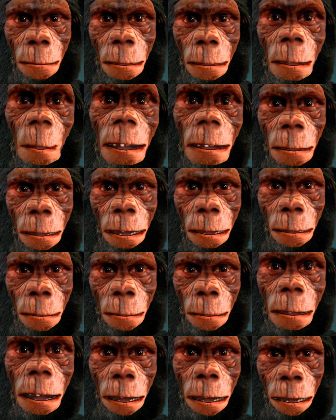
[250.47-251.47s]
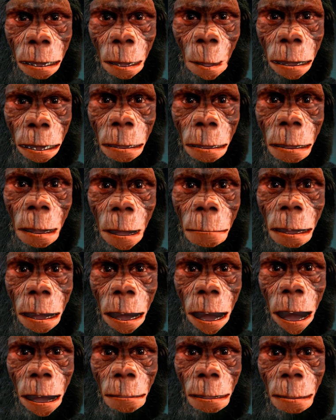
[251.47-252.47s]
nuts, eggs and small
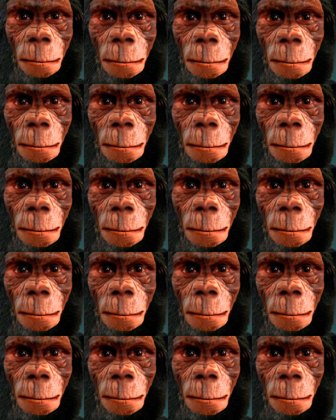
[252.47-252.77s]
mammals.